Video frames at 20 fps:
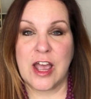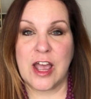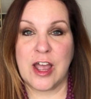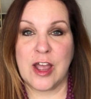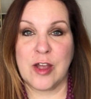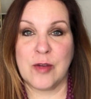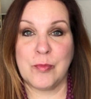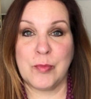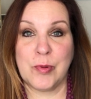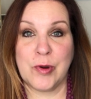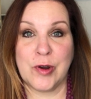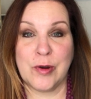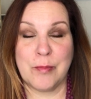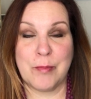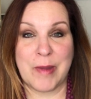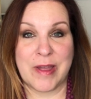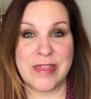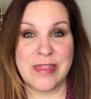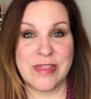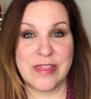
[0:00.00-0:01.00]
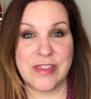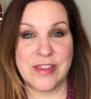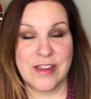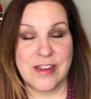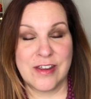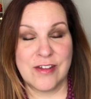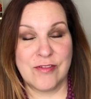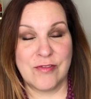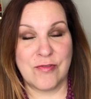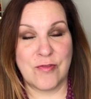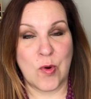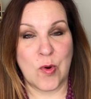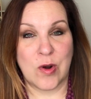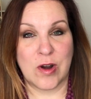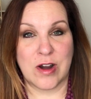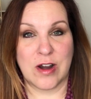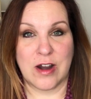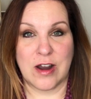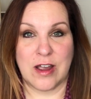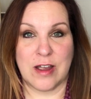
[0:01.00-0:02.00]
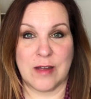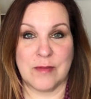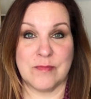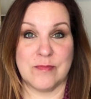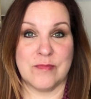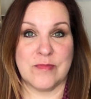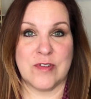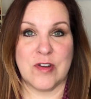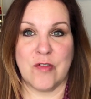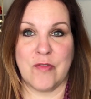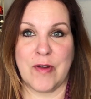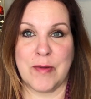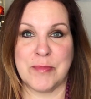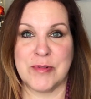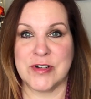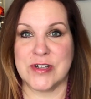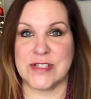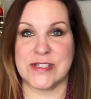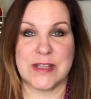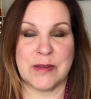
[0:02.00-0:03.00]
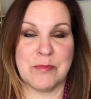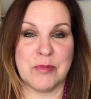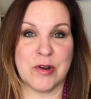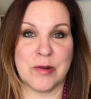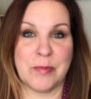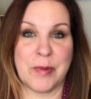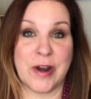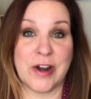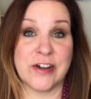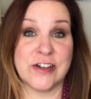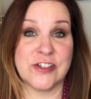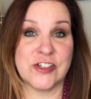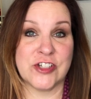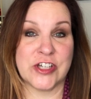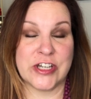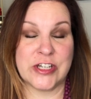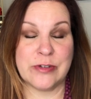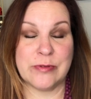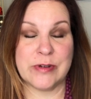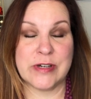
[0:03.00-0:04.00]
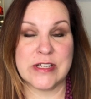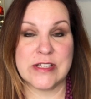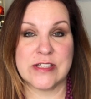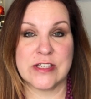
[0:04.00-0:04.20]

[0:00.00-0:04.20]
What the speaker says: per month for November, December, and part of January.